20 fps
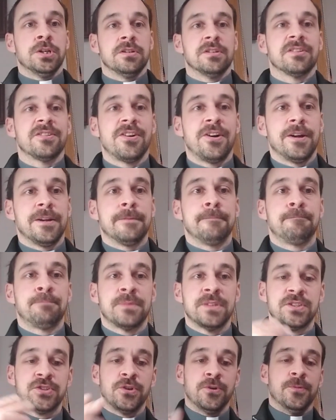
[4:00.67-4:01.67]
to God.
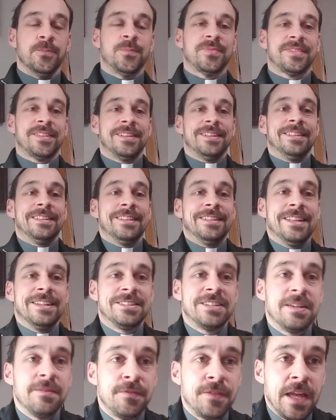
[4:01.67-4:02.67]
So
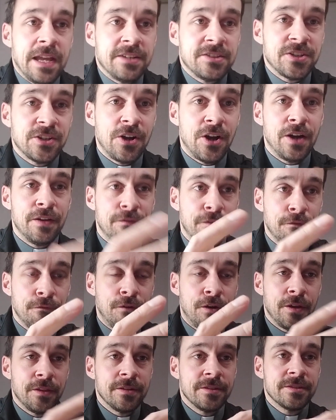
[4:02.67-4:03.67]
let's give thanks to God for
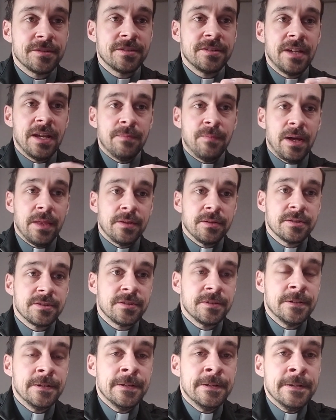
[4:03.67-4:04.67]
fathers and
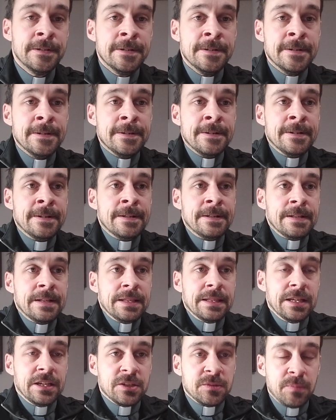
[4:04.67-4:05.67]
mothers.
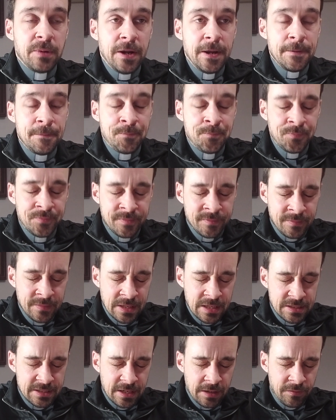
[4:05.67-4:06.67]
Let us pray.
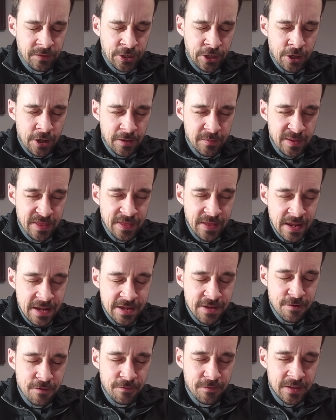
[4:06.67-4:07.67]
Dear Heavenly God, we
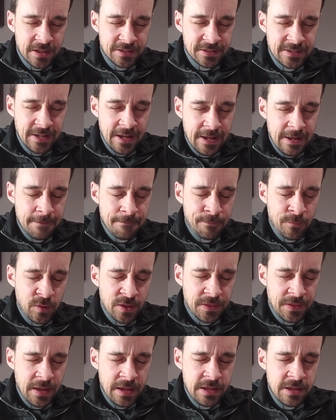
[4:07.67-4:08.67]
thank you this day. We
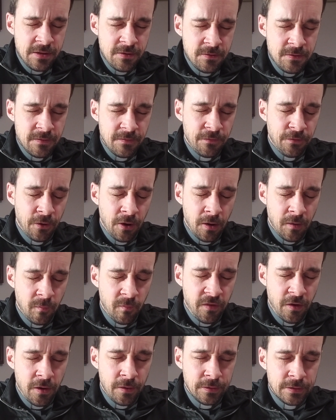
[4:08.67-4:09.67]
thank you for our
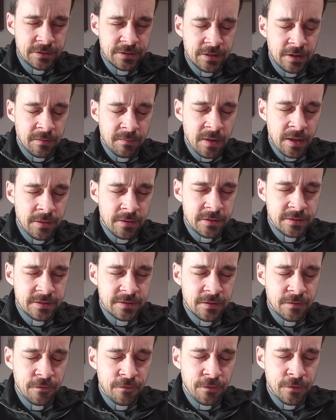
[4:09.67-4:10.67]
fathers and our
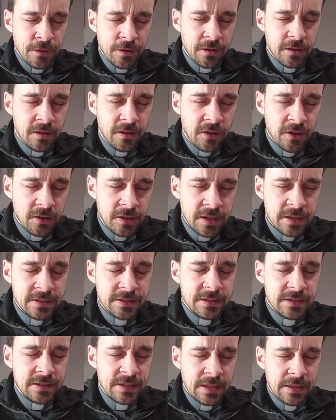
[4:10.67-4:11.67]
mothers, for the
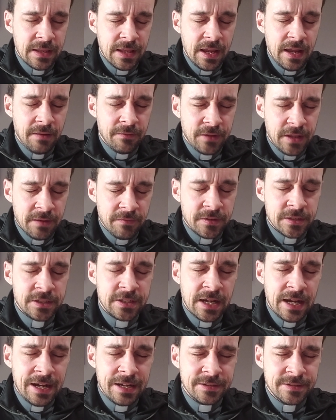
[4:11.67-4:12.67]
goodness that they have given
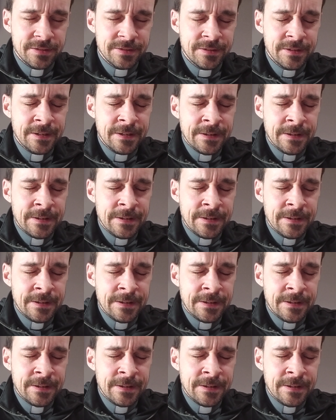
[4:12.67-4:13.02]
to us.